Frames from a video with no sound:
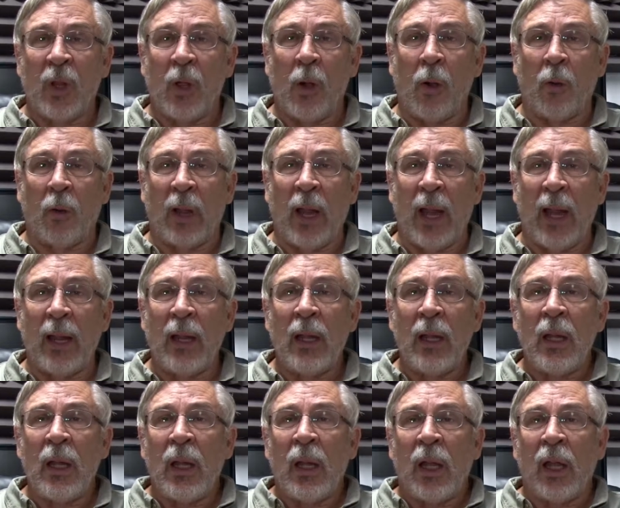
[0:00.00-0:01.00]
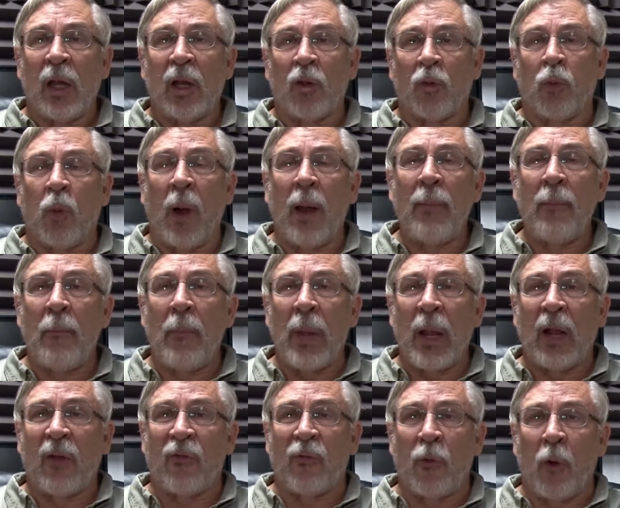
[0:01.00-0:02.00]
Okay, it is one
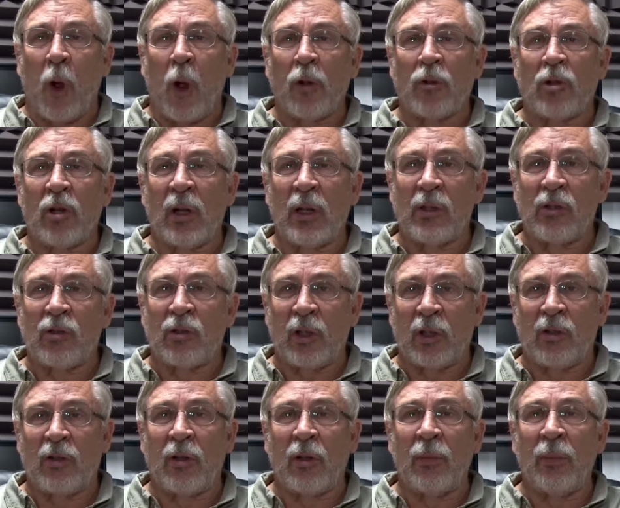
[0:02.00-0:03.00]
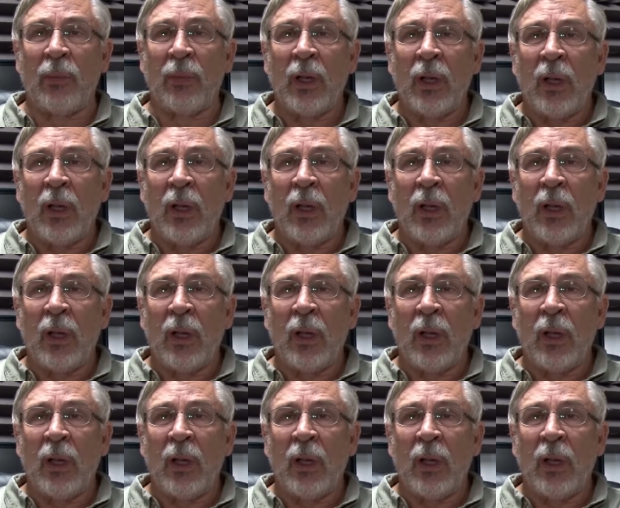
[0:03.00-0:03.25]
big fraudulent system,